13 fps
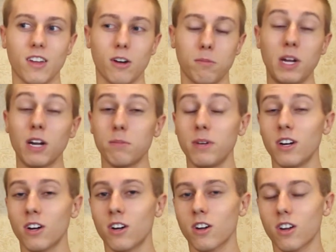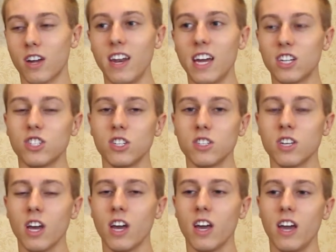you know, peer-to-peer
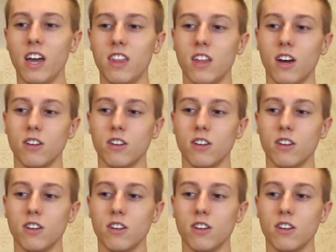connections, and